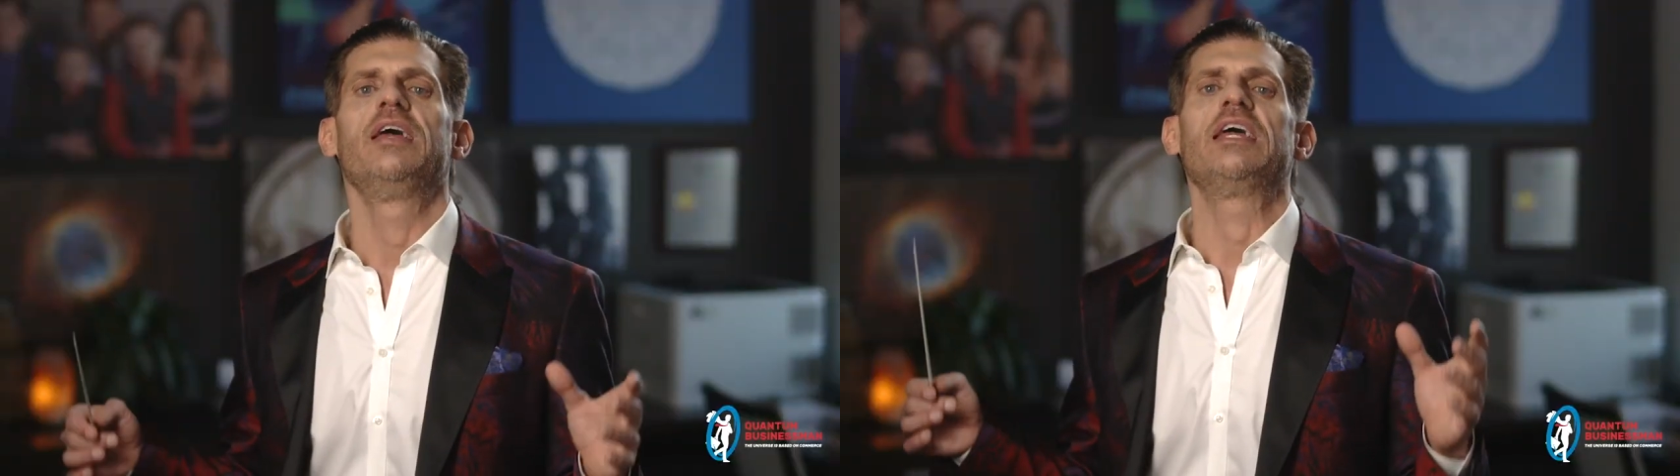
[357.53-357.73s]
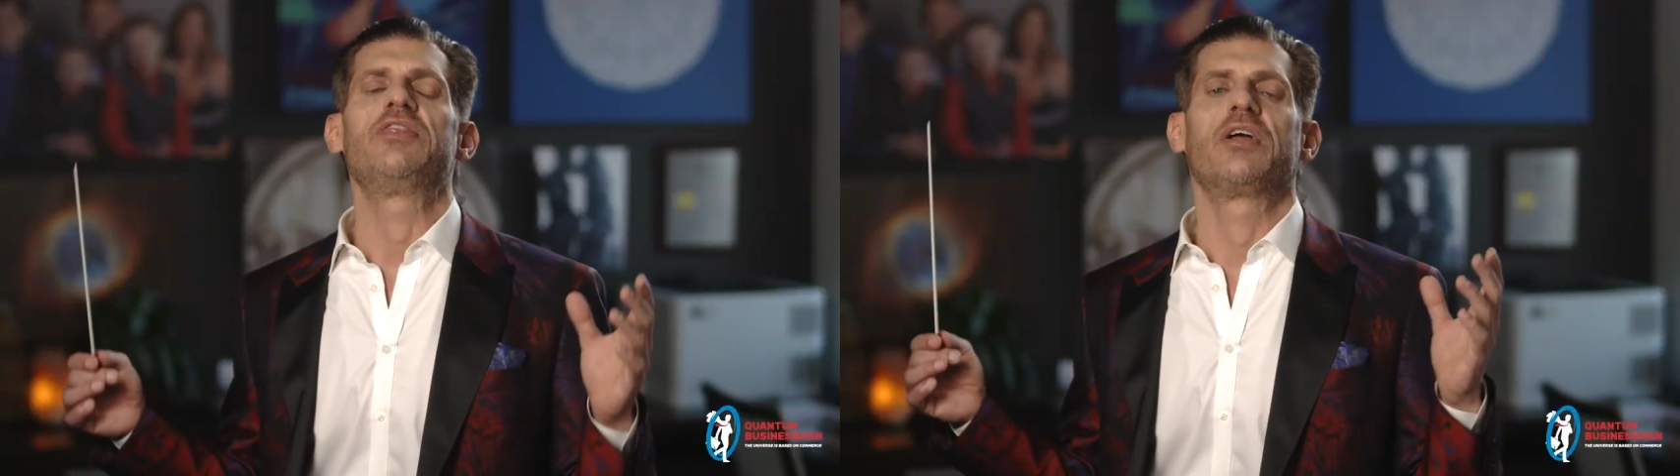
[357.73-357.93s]

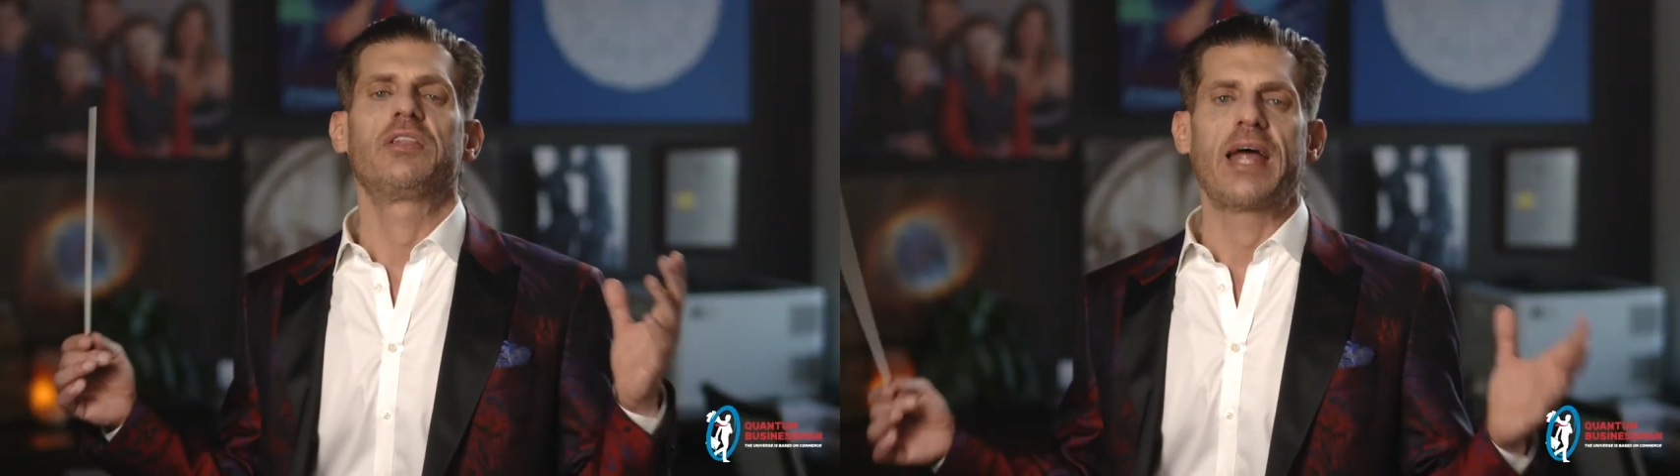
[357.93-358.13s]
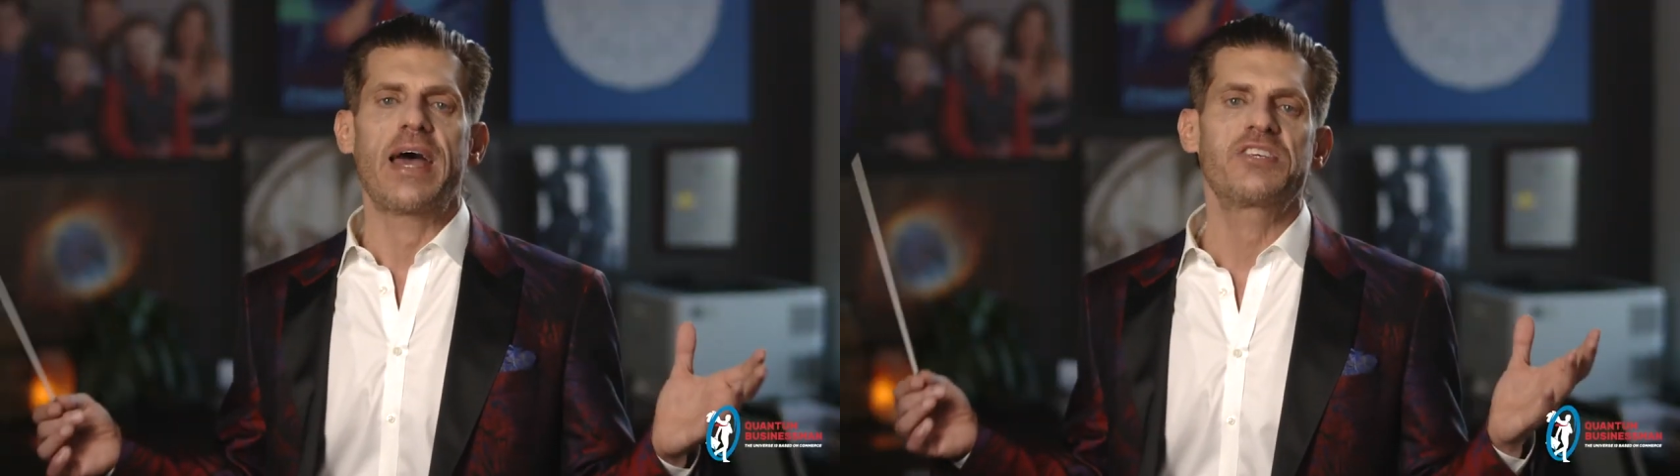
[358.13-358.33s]
in the
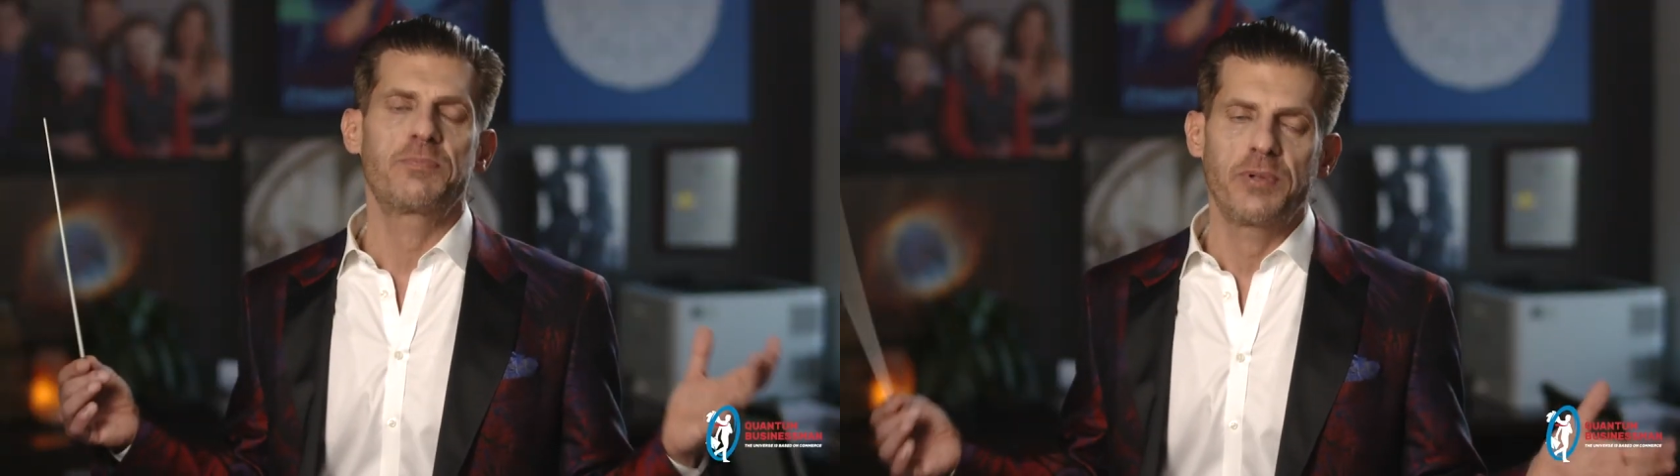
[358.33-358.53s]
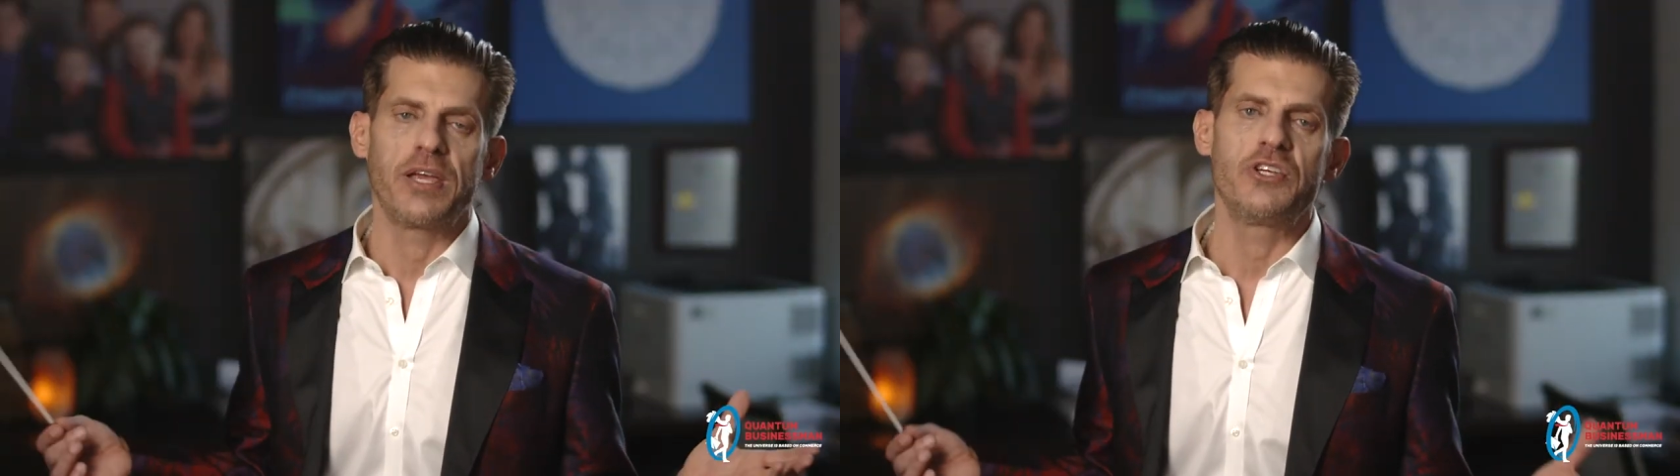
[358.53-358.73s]

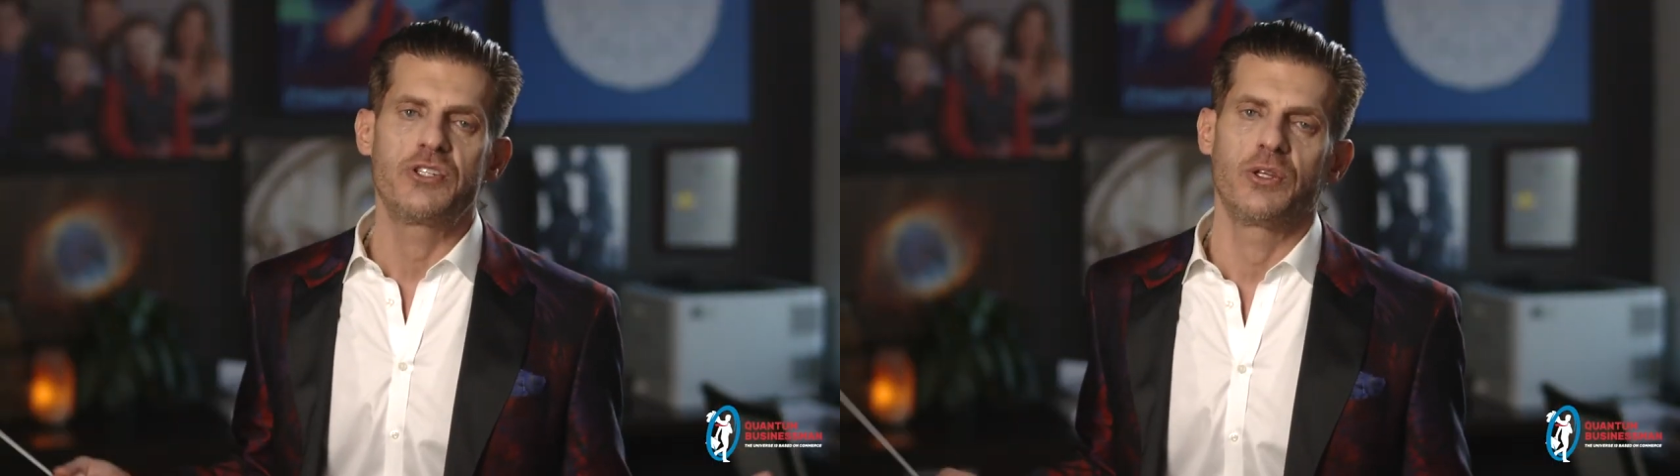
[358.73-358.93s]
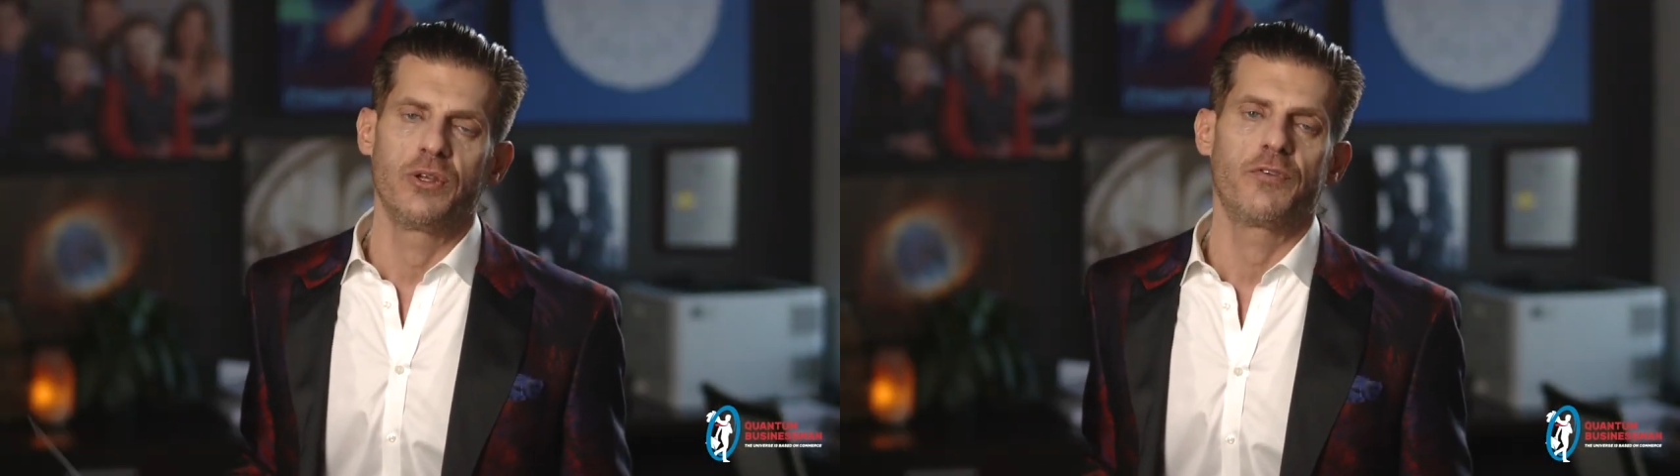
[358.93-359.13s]
last
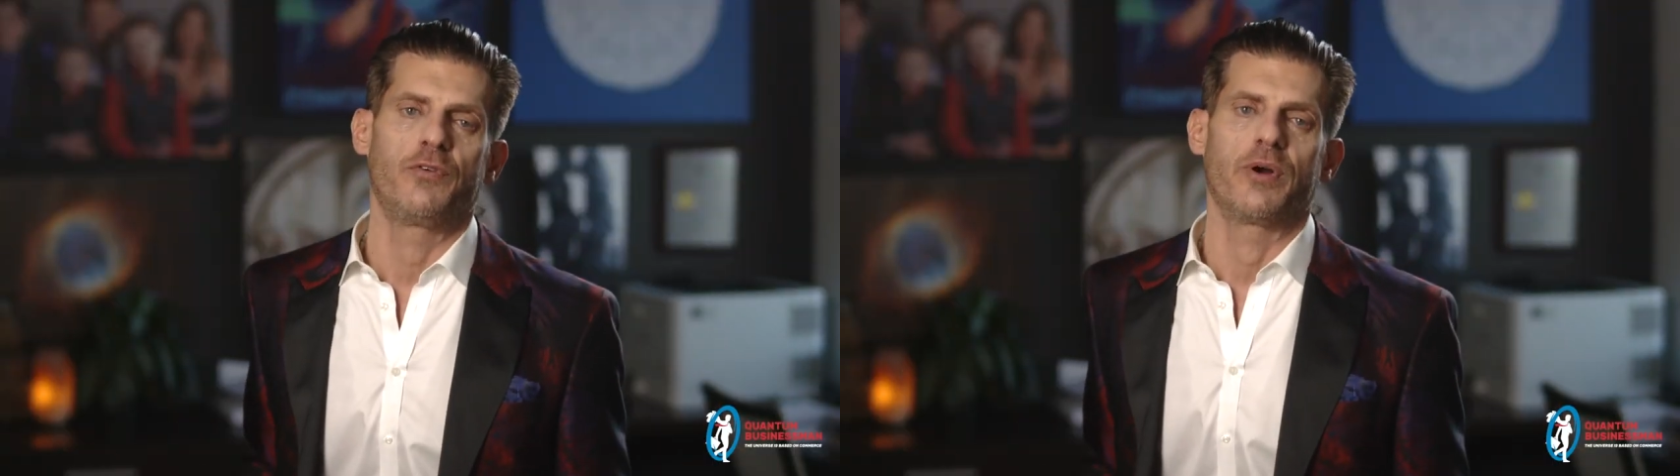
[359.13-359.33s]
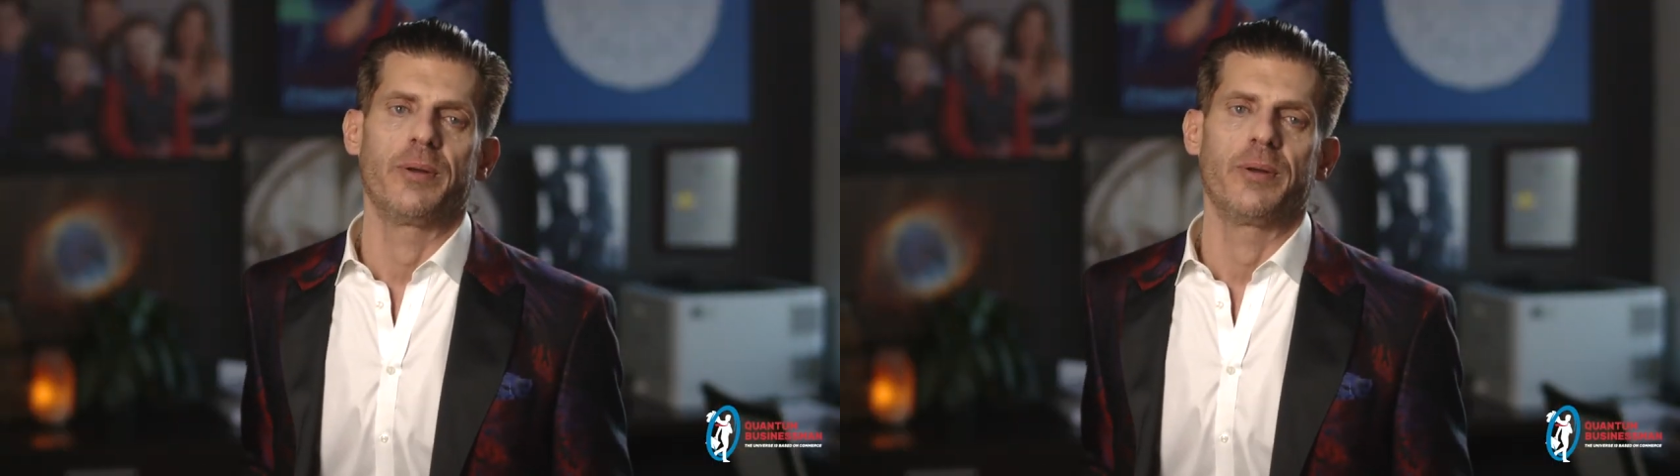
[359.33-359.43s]
place you'd look for